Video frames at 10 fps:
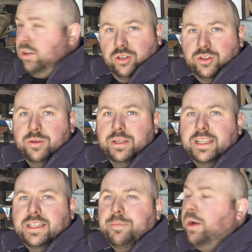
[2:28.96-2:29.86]
undoing
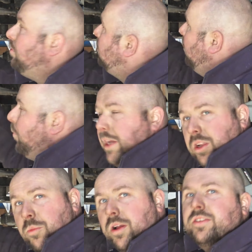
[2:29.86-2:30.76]
these bolts, the
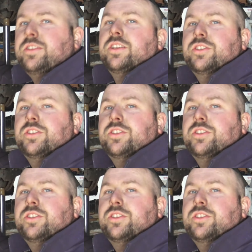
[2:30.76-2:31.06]
wheel wants to